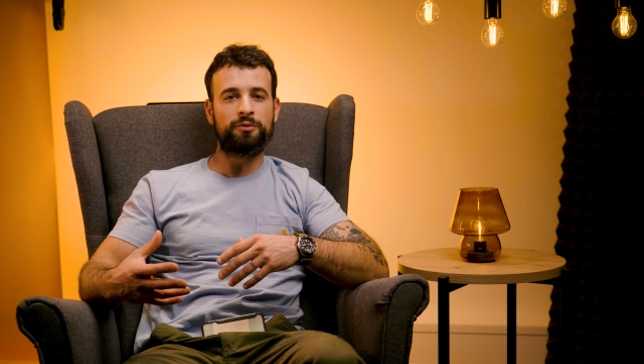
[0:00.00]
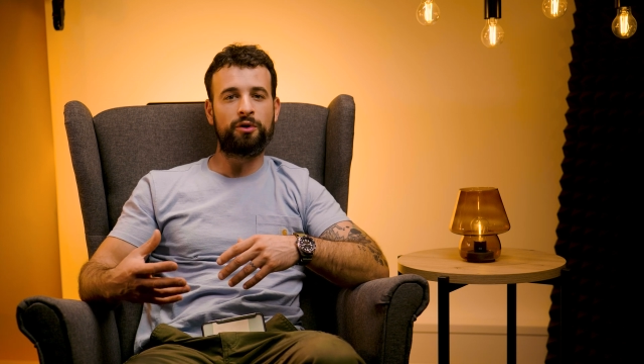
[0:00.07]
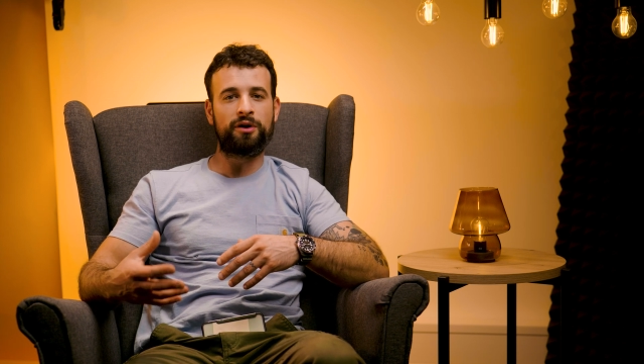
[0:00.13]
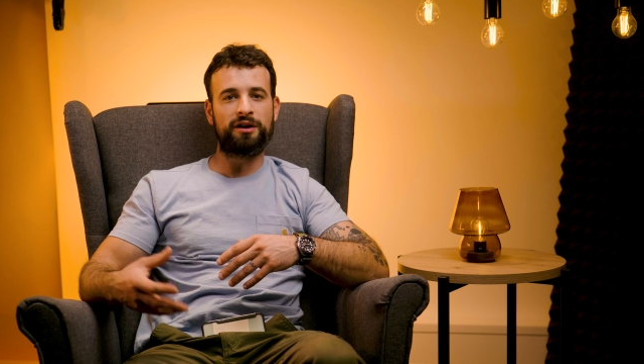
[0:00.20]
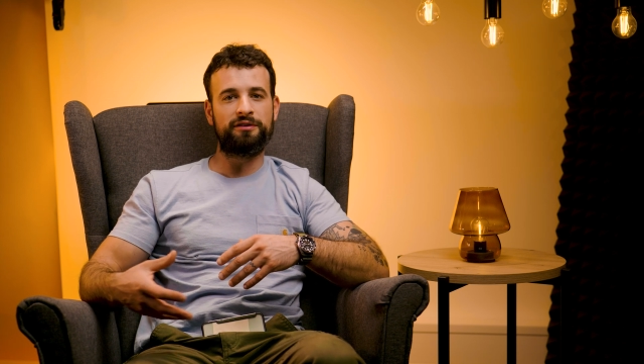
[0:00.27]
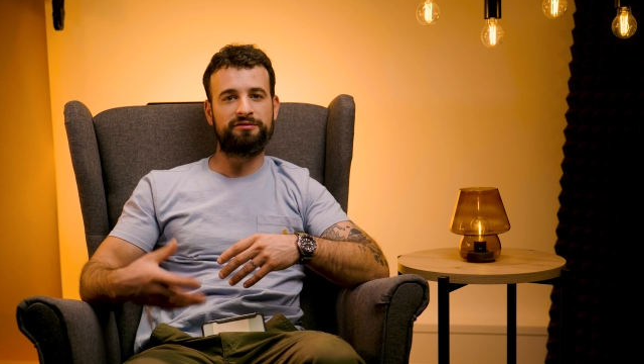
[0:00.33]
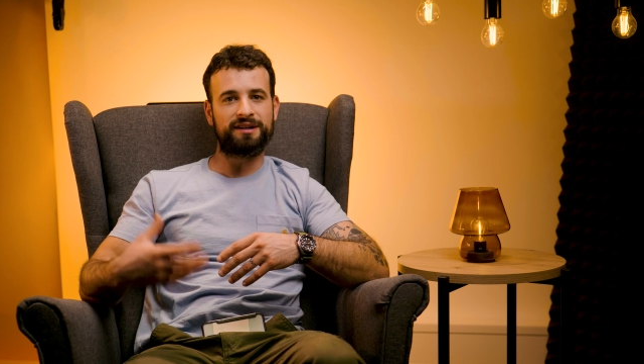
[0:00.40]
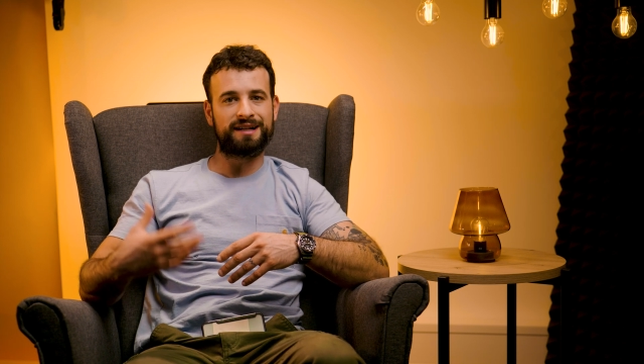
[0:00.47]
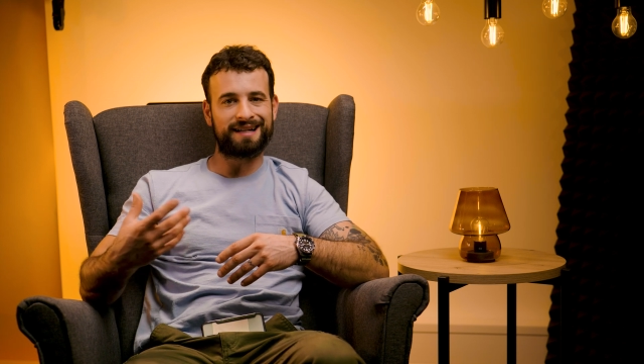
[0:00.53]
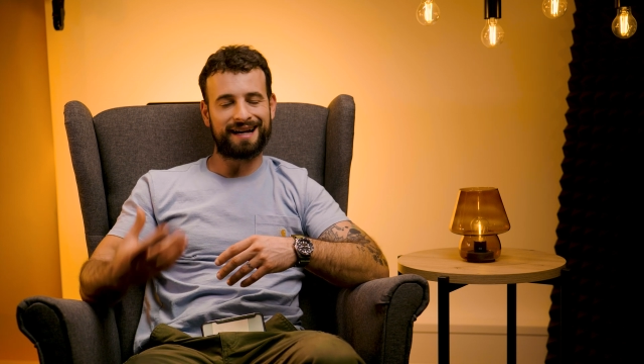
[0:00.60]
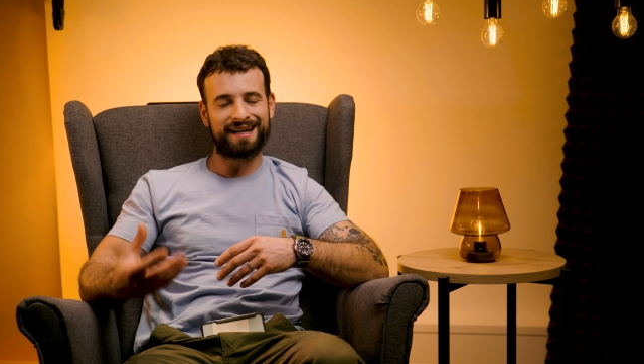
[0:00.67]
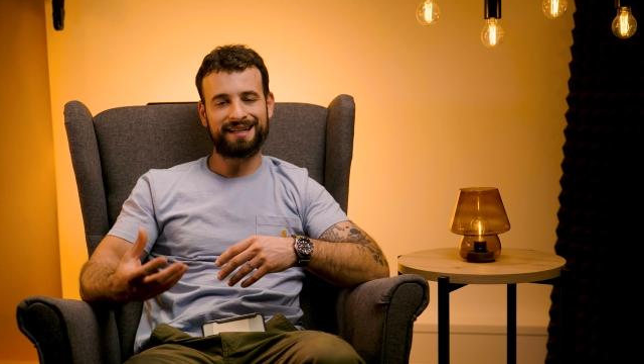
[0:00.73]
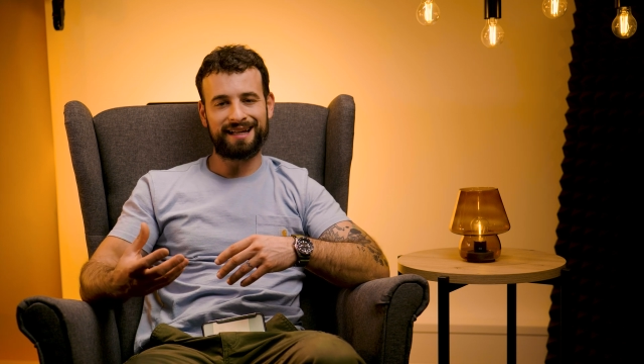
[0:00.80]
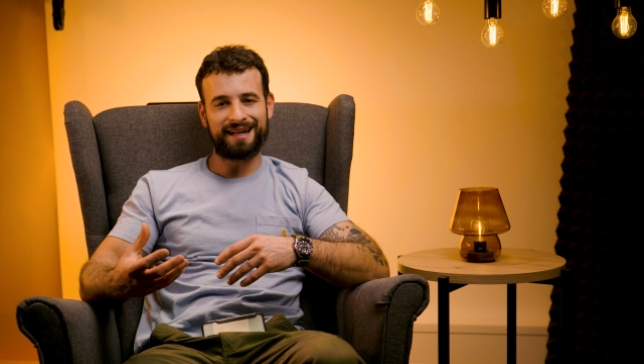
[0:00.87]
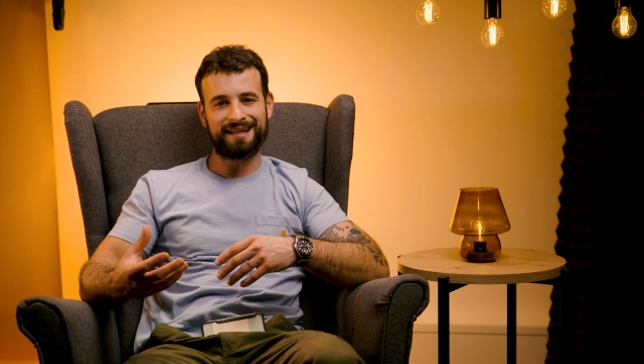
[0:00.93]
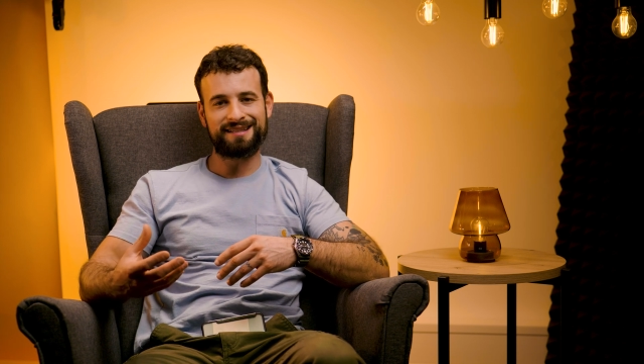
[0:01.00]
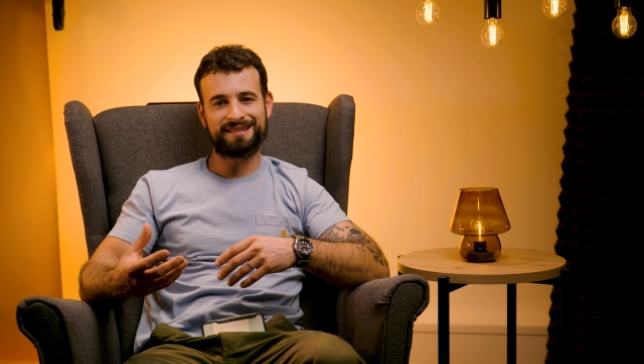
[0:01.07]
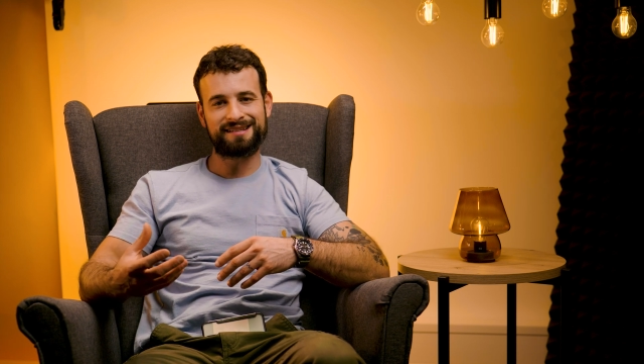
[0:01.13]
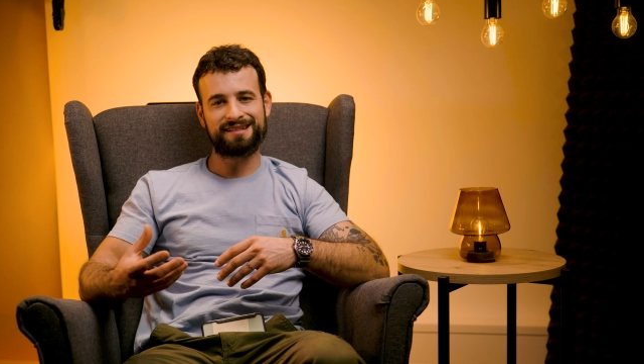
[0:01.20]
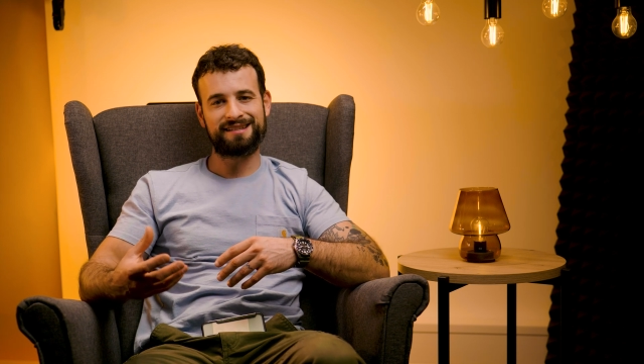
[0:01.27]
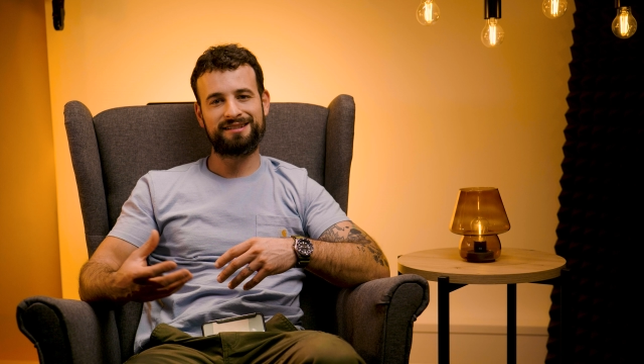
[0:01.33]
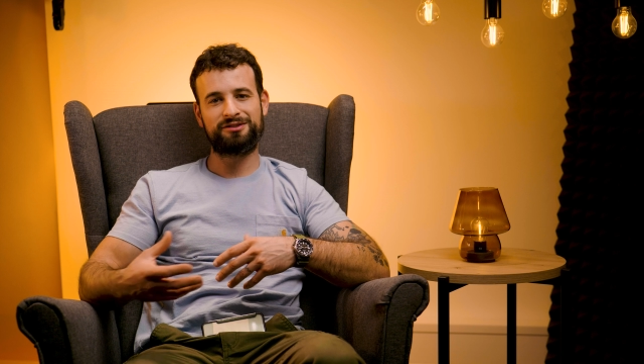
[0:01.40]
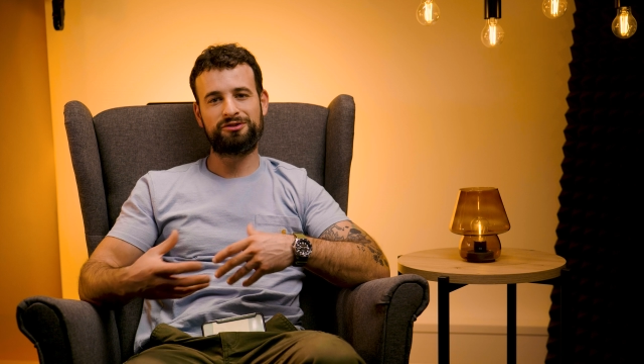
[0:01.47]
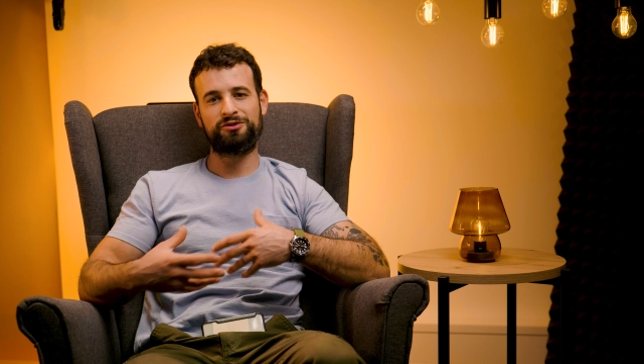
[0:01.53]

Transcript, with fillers: more of guidelines